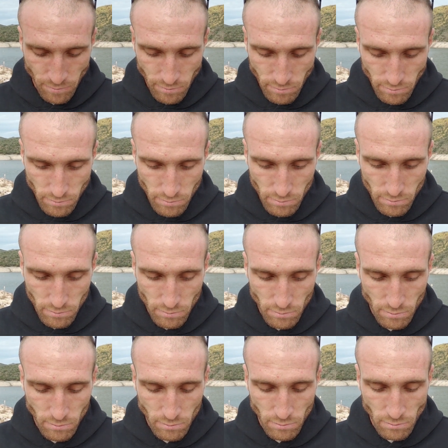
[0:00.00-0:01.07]

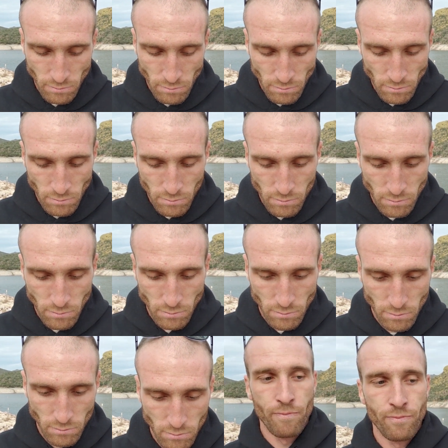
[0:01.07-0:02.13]

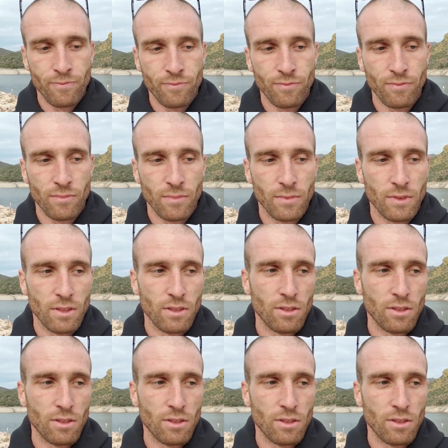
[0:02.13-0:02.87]
(no one is talking)